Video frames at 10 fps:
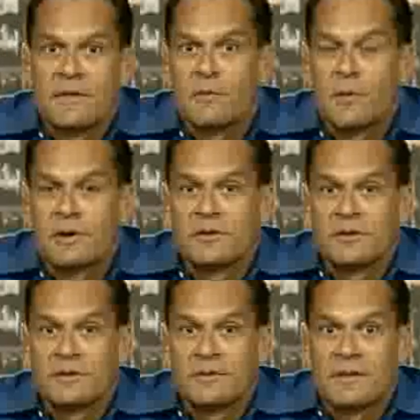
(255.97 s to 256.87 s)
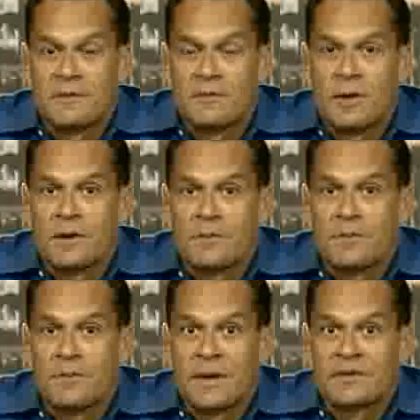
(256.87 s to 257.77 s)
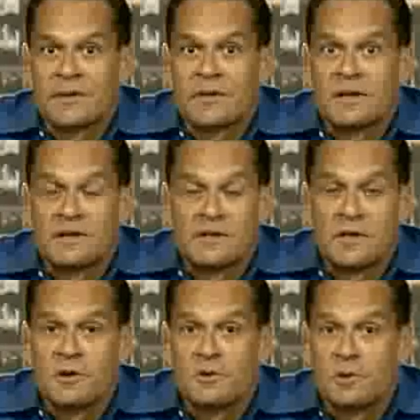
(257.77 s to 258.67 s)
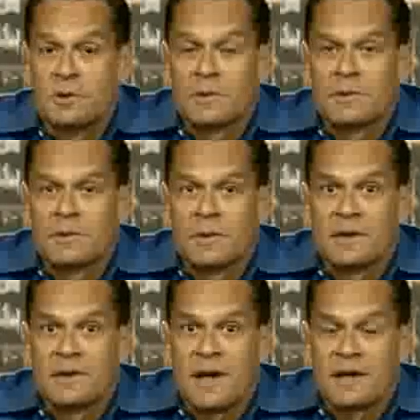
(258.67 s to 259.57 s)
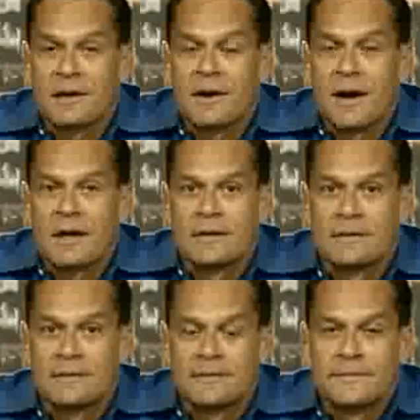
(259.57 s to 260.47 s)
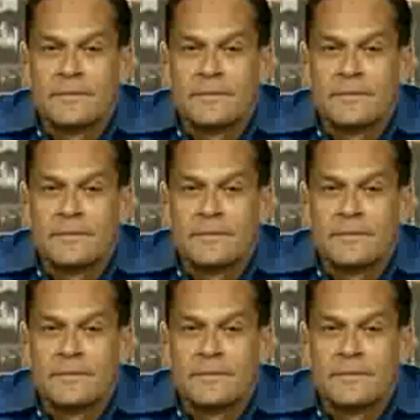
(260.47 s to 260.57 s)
They want to basically continue doing what they're doing and not get caught.